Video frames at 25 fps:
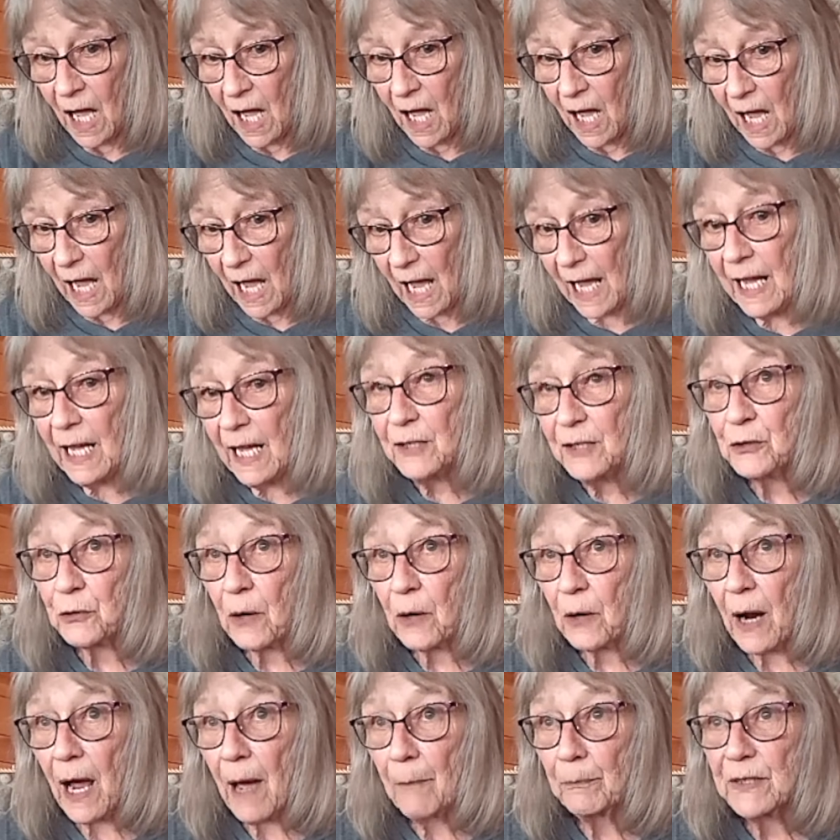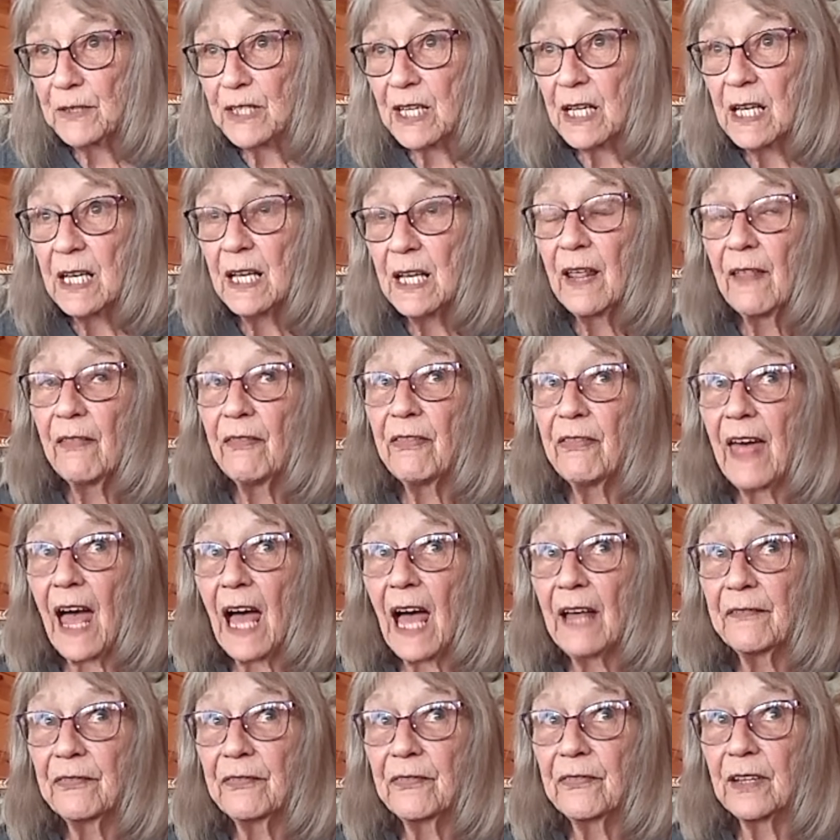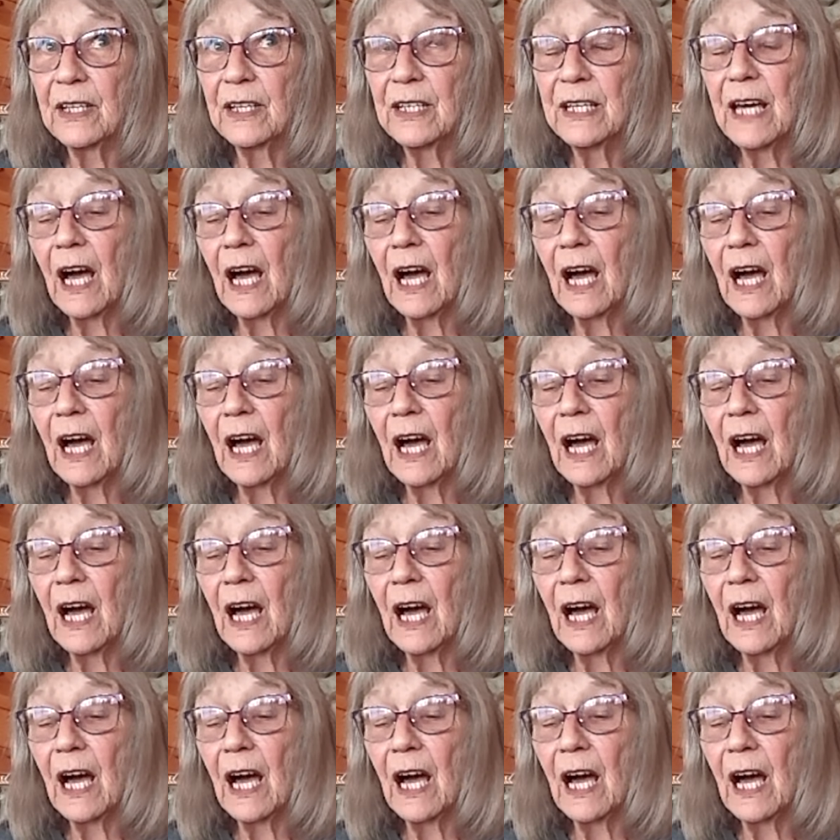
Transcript: I had dreamt that the uh,